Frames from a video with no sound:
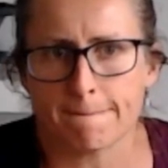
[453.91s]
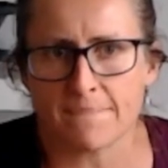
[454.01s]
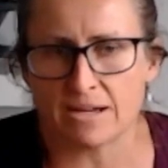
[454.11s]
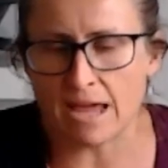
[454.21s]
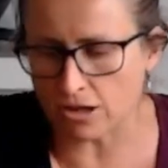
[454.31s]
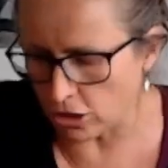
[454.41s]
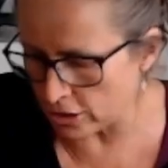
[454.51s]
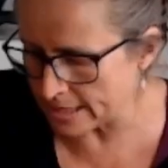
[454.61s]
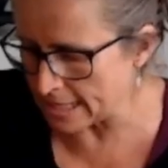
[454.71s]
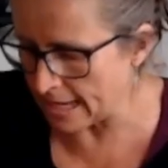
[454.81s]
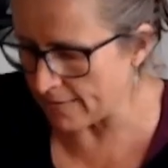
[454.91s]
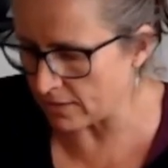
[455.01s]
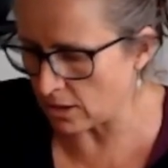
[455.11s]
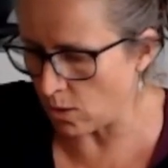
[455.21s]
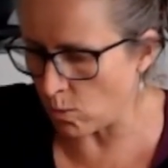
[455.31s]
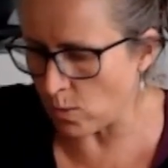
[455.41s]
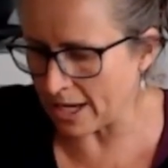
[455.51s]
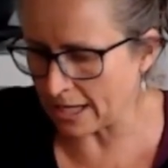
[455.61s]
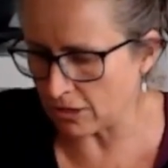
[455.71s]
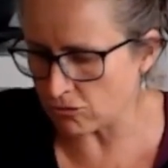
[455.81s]
Now it goes in the oven on
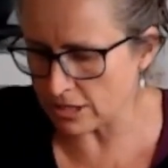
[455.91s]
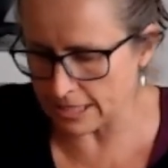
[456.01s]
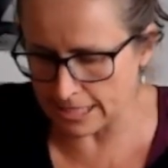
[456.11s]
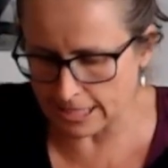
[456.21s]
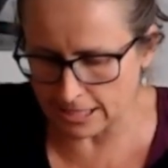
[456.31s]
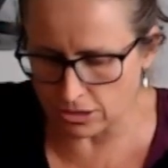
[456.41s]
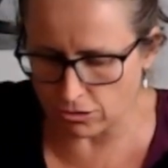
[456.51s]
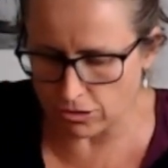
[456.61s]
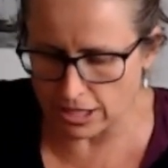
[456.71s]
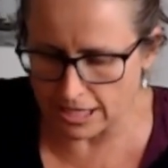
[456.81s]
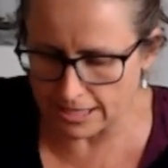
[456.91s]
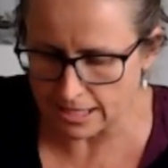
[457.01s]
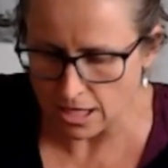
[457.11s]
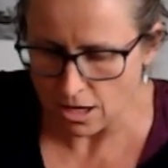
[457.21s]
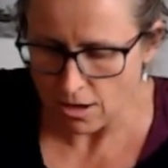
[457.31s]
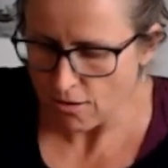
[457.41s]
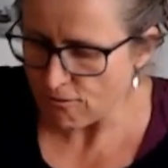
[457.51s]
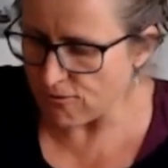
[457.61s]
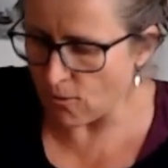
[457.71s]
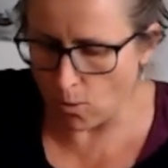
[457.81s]
160 degrees
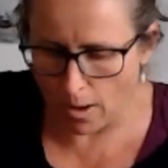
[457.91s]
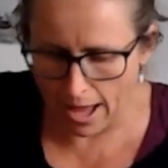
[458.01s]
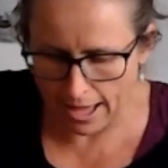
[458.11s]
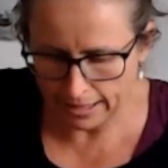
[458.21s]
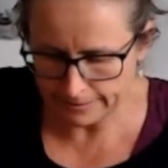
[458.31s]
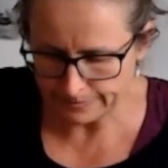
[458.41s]
for